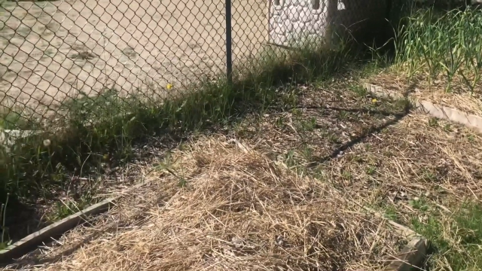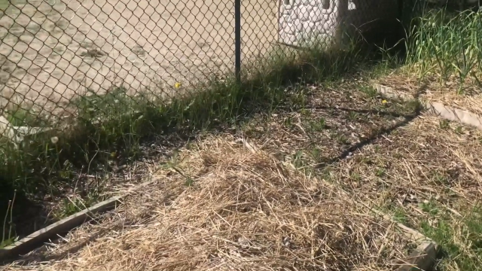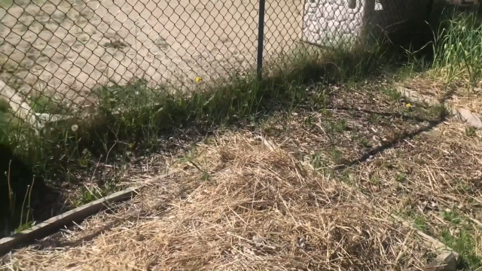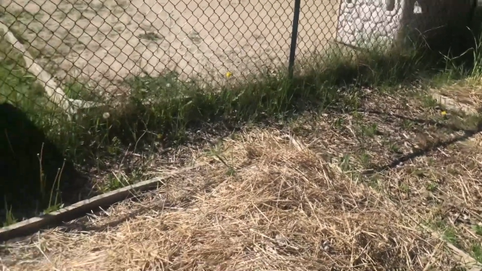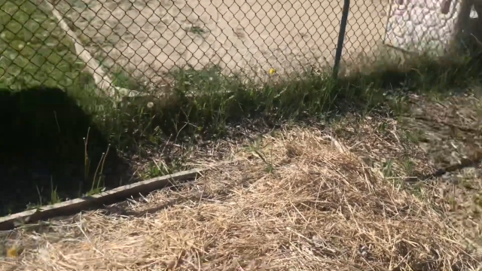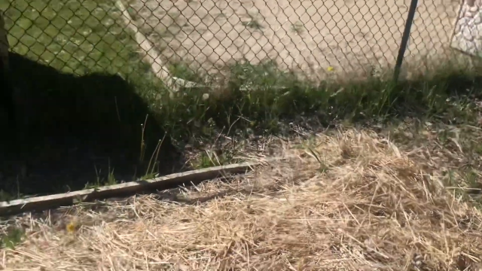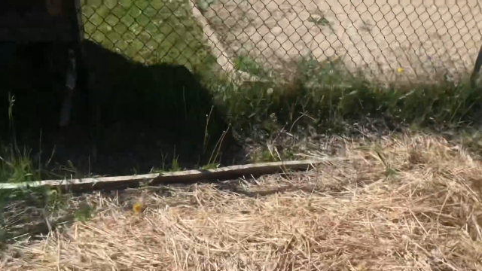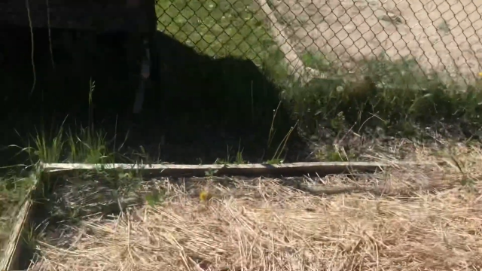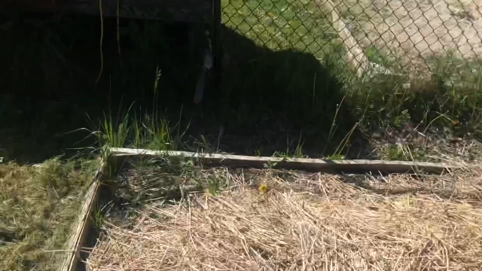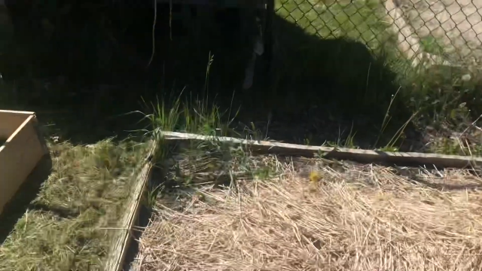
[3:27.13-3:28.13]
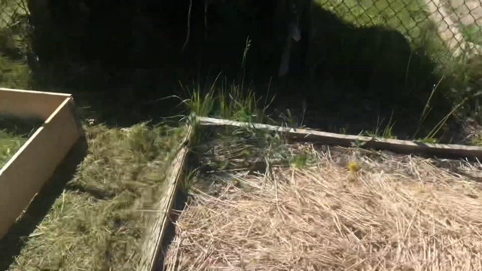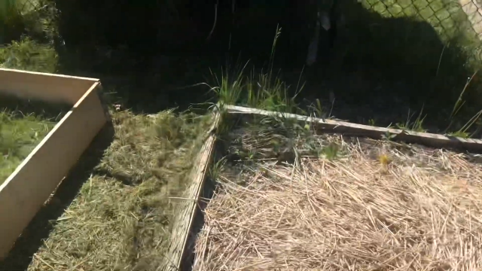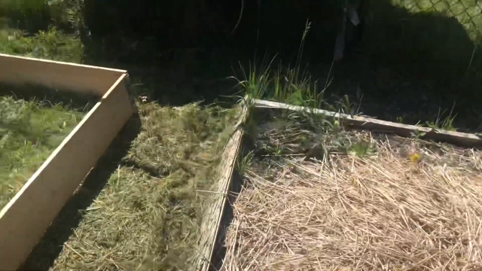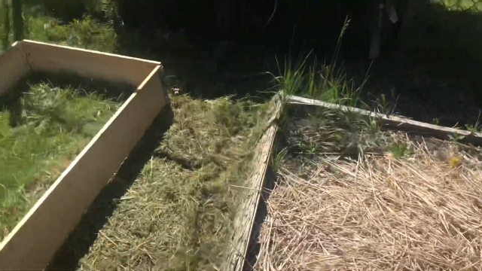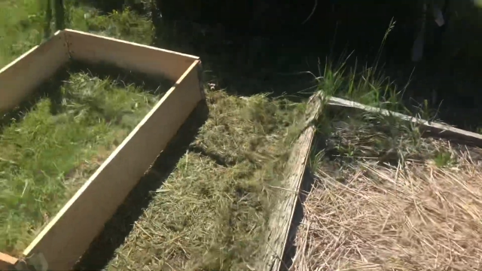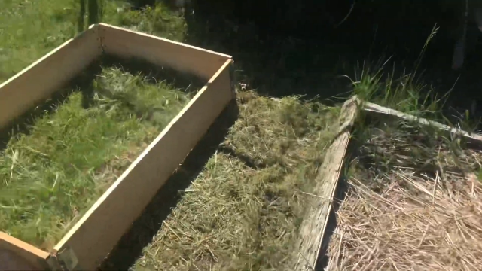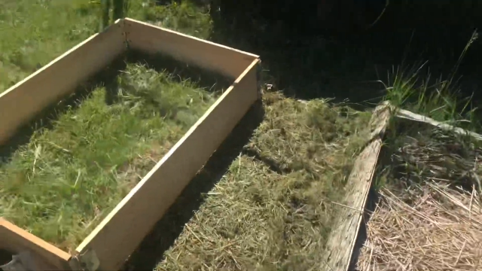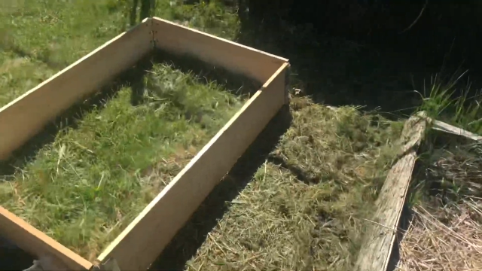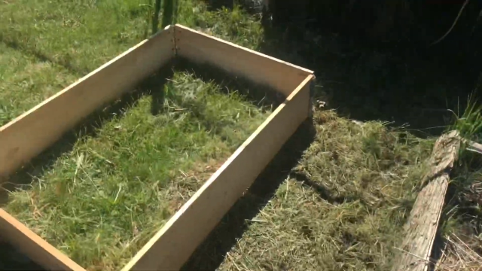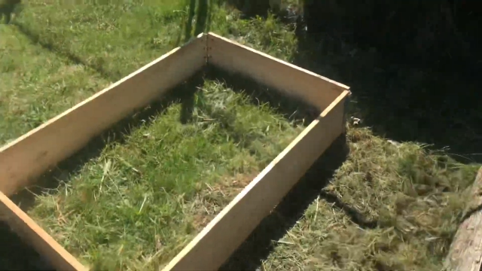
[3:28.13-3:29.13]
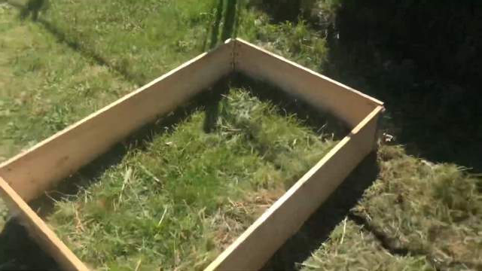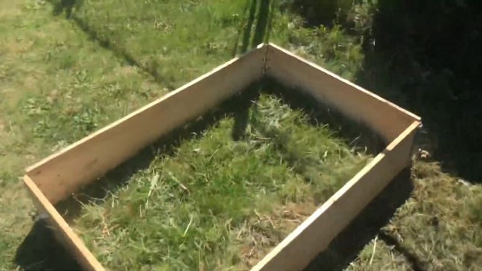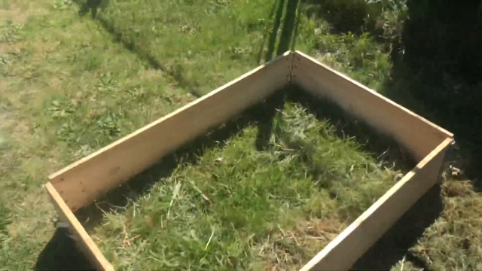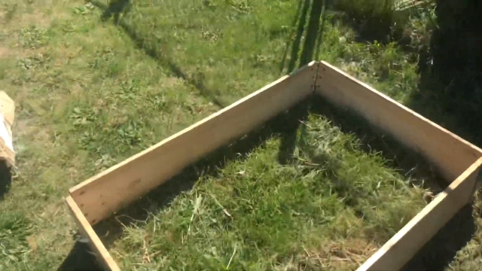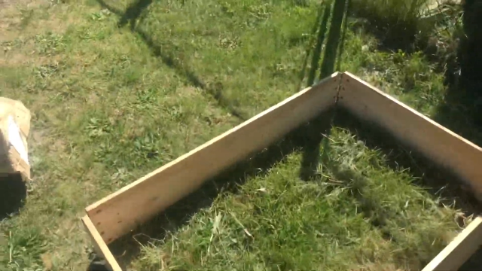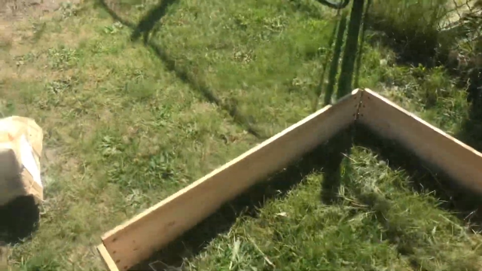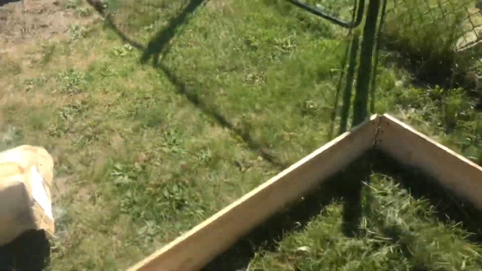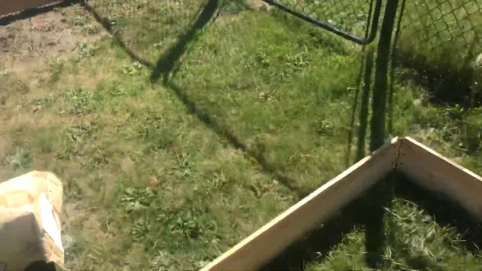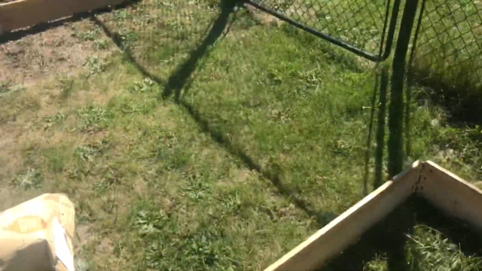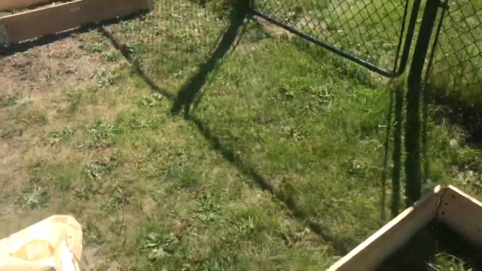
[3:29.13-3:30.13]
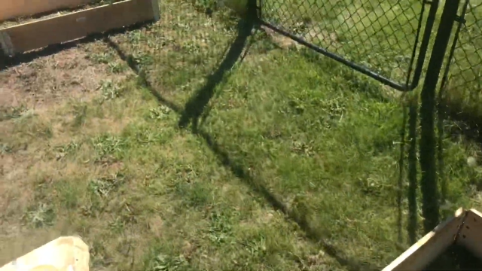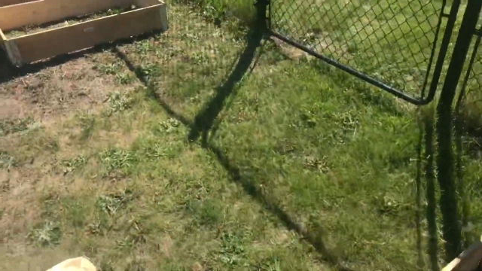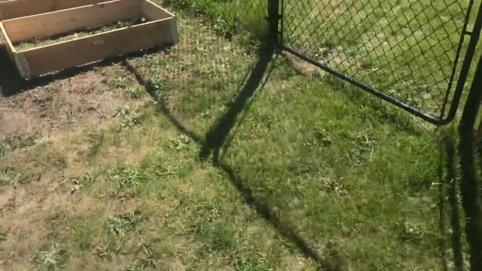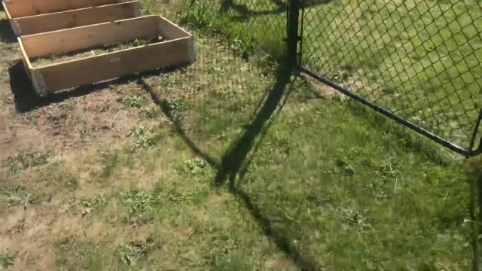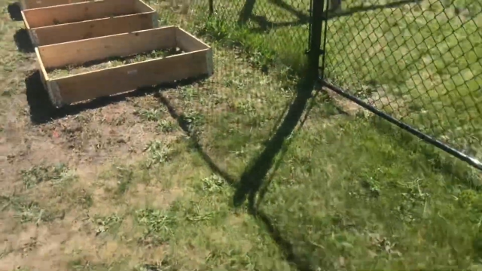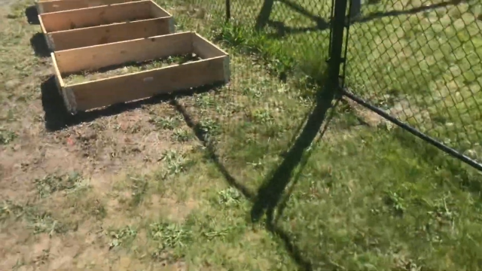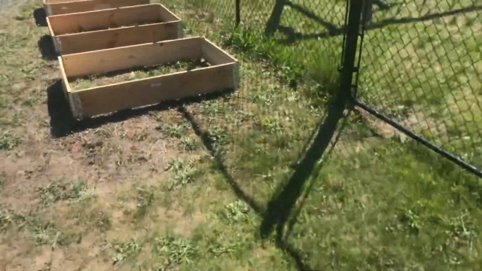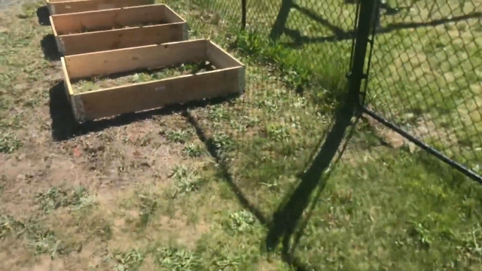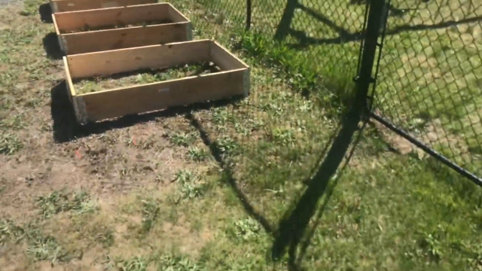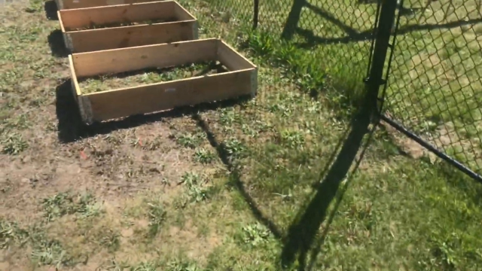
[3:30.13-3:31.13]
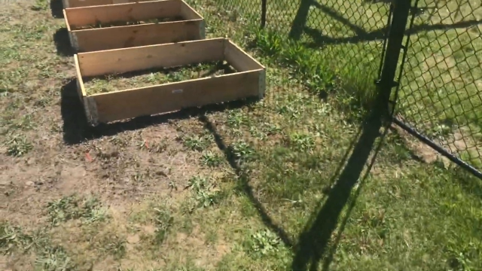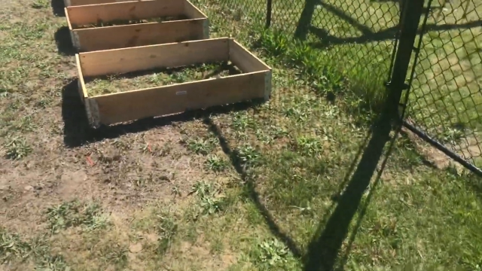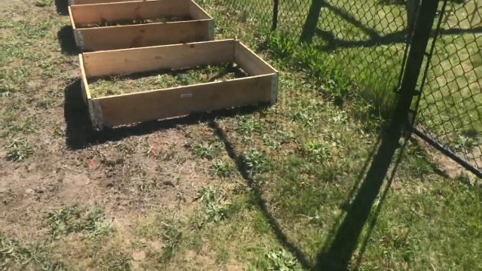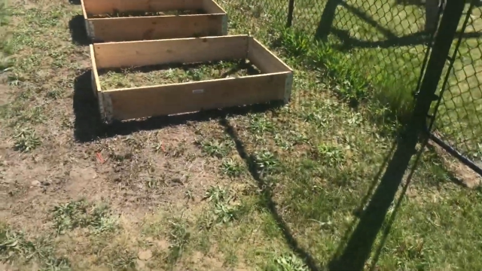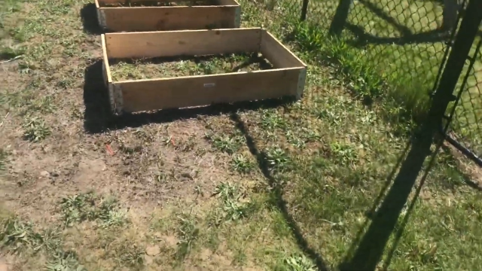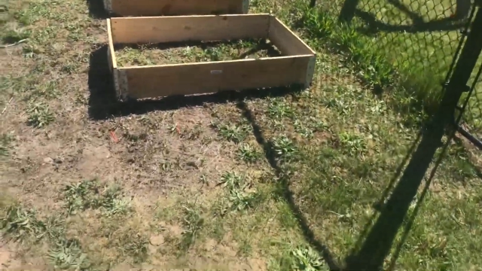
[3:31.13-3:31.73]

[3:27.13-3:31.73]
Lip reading: [unreadable: no face in view]